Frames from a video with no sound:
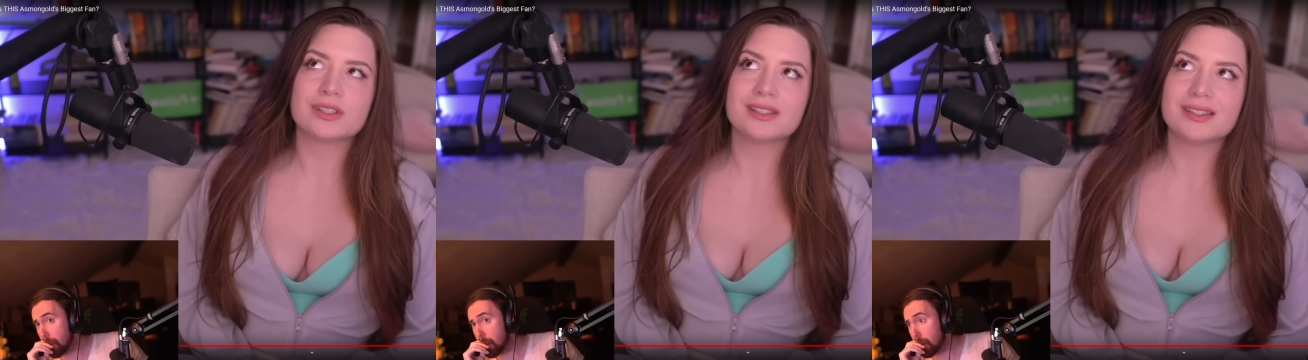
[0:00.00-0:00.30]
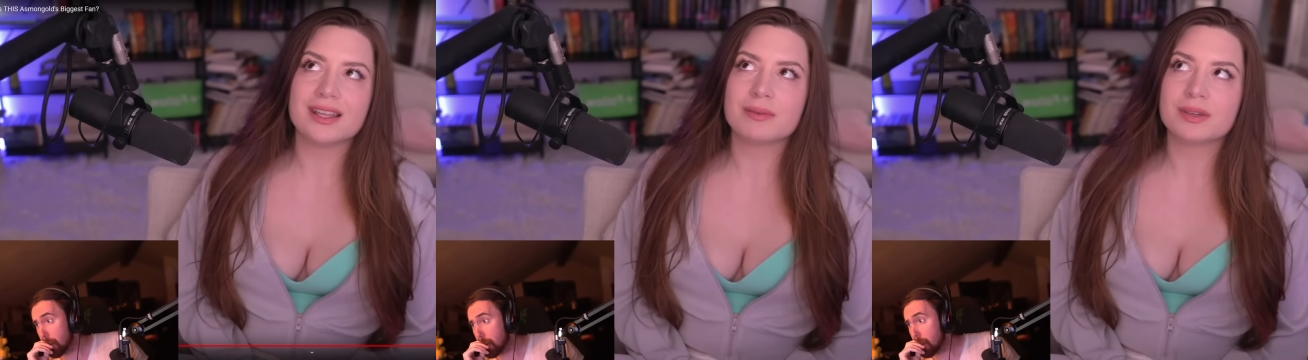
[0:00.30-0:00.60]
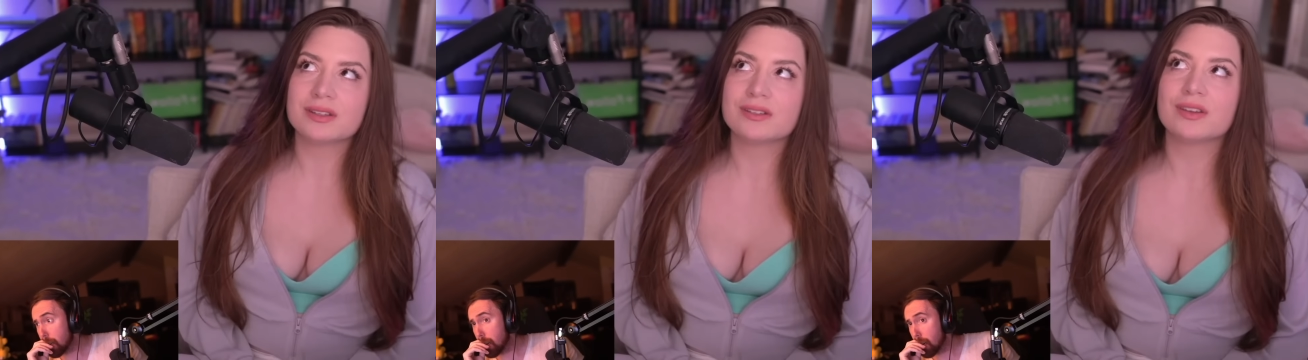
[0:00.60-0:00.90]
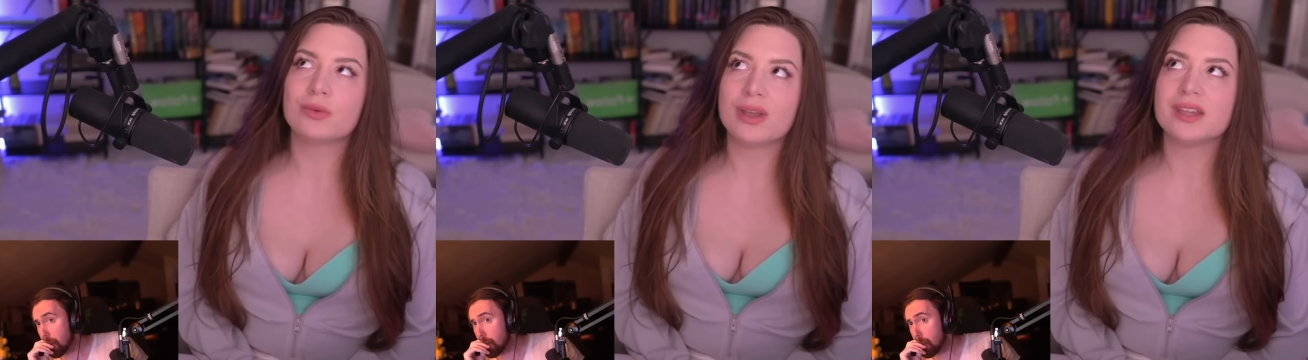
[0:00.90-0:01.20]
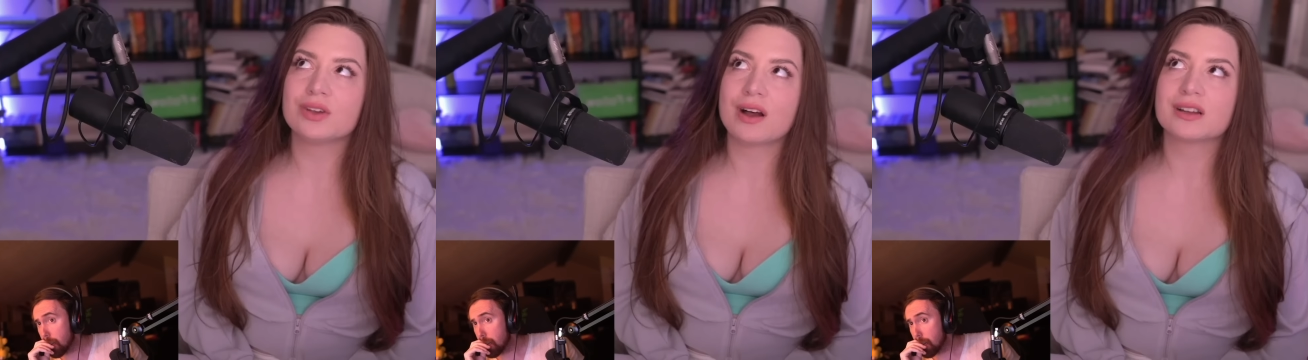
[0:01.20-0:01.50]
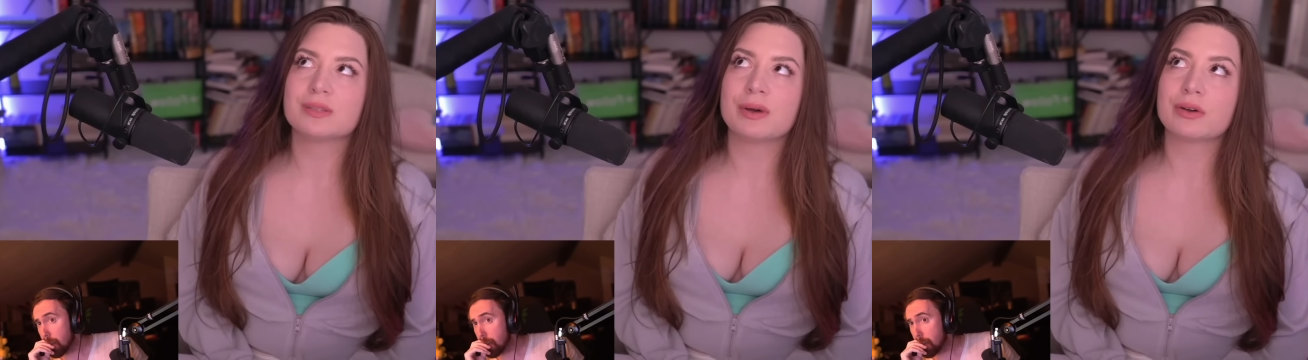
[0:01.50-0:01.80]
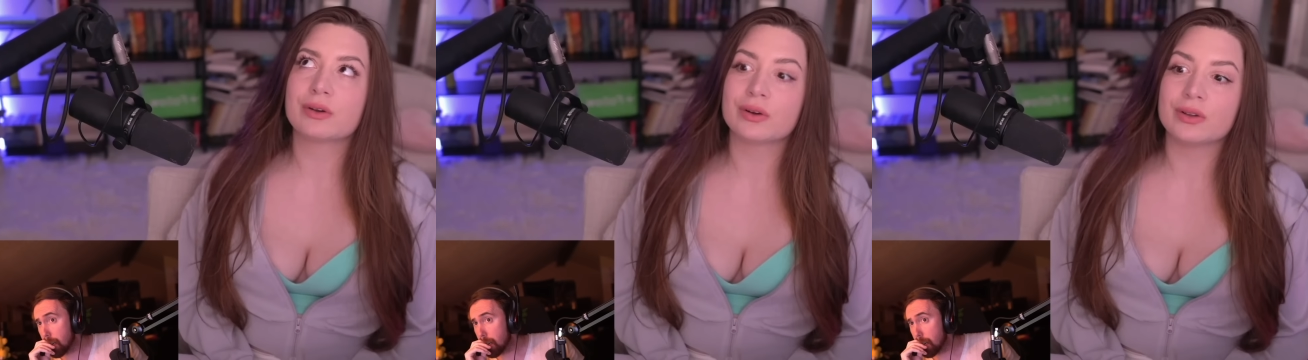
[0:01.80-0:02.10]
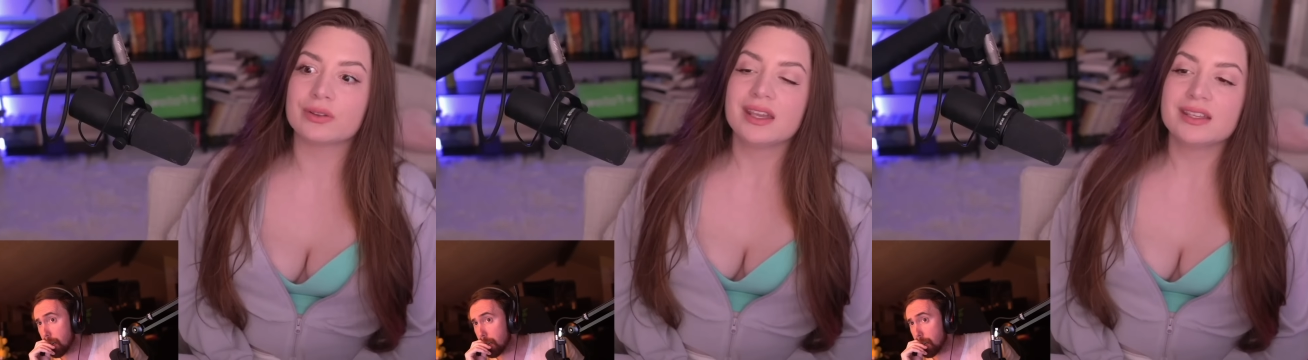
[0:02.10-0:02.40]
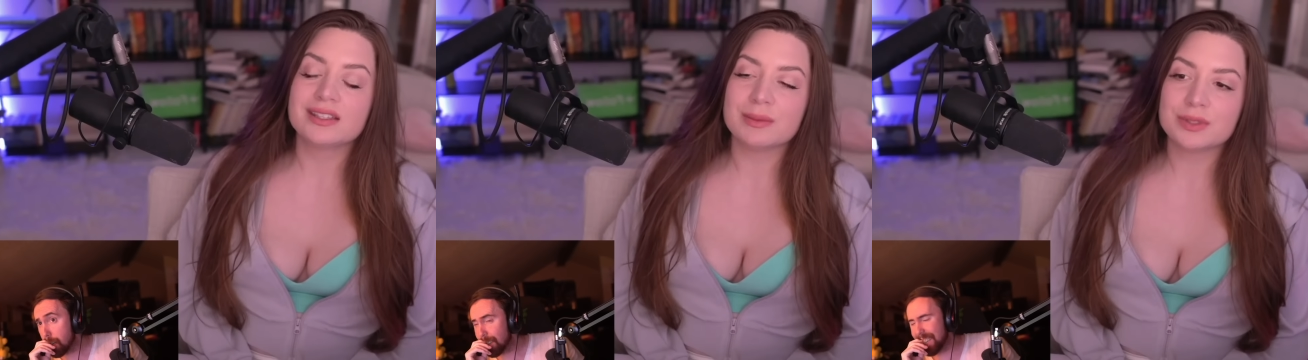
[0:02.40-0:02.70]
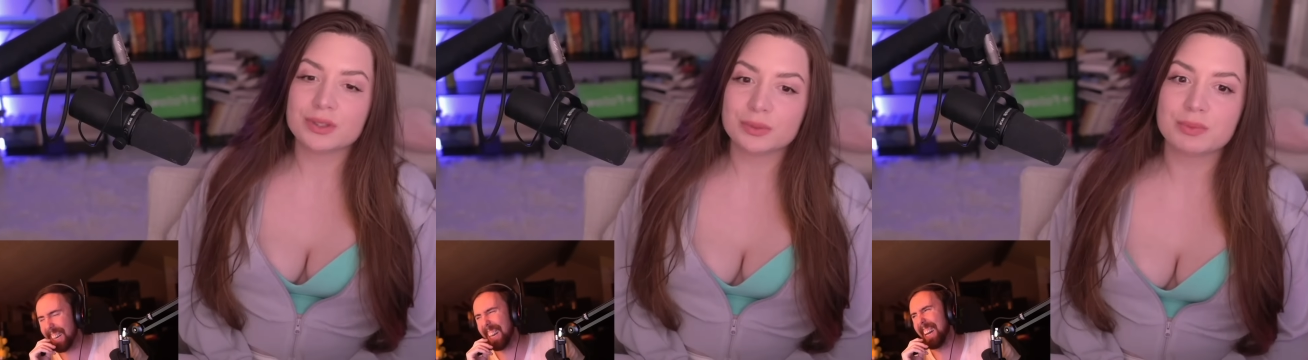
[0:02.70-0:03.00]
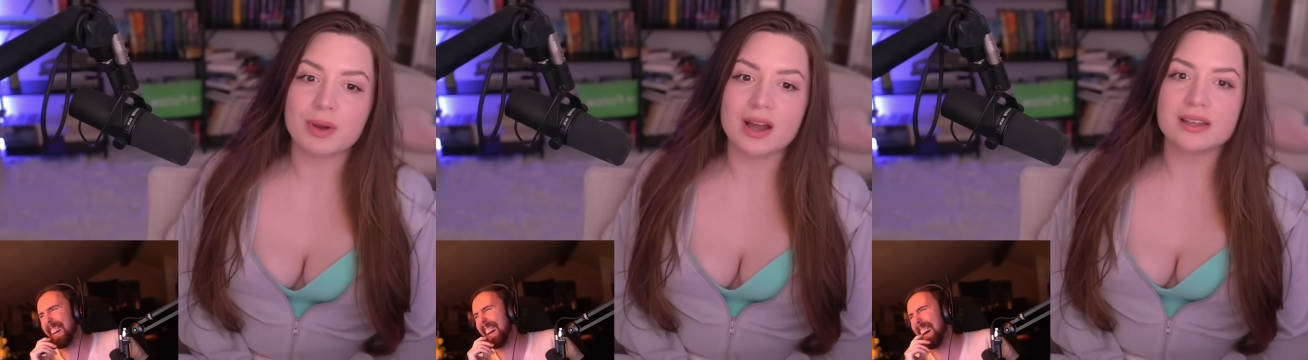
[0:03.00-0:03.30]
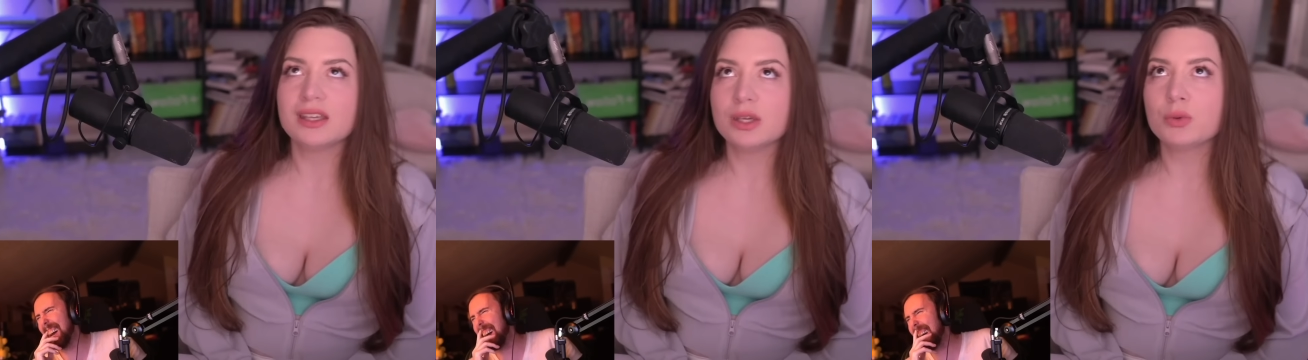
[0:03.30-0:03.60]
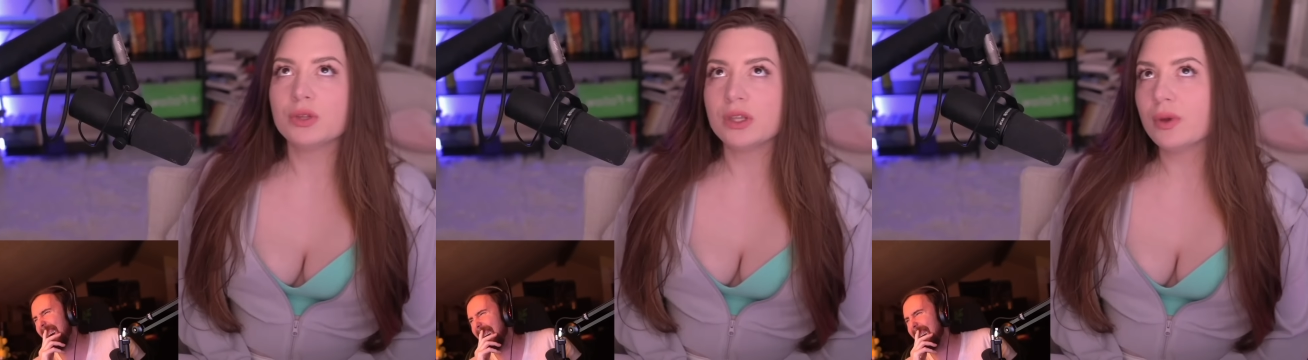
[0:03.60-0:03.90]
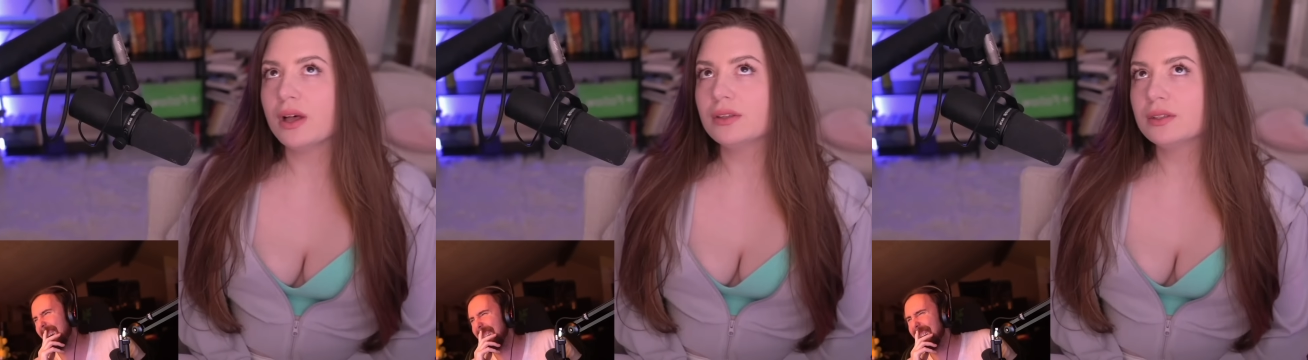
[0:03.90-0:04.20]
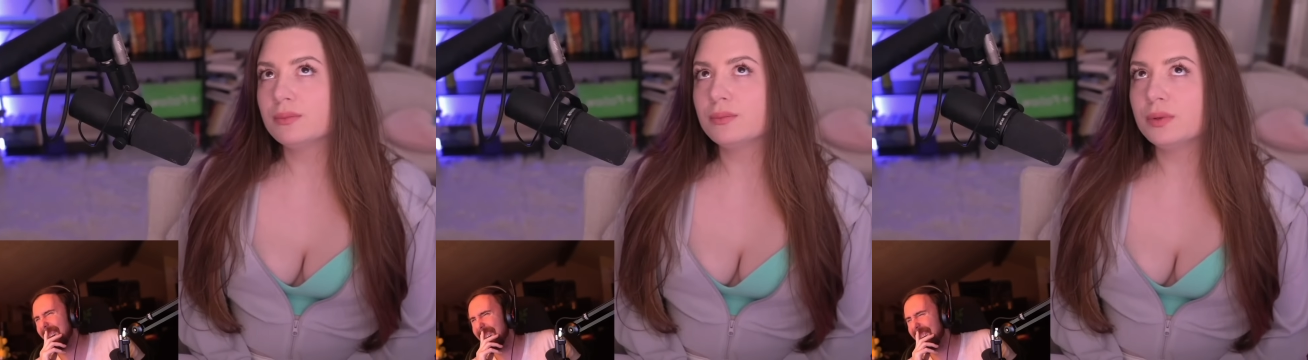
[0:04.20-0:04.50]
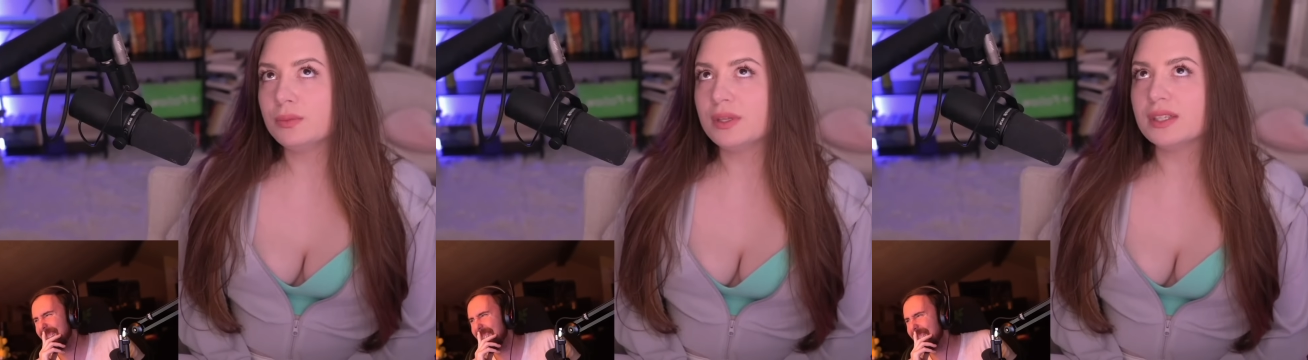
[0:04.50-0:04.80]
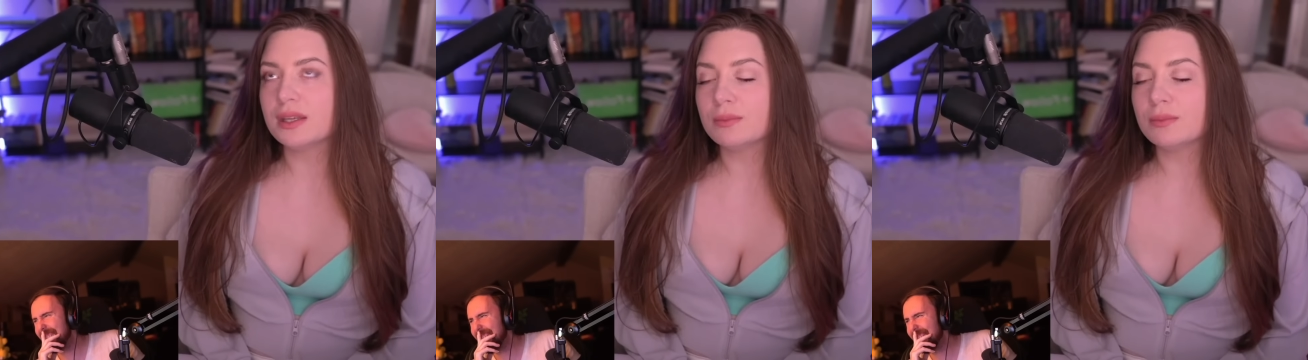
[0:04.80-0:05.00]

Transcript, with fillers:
Speaker 1: I say that because, like, the way he talks about girls, he seems to respond equally well to boobies and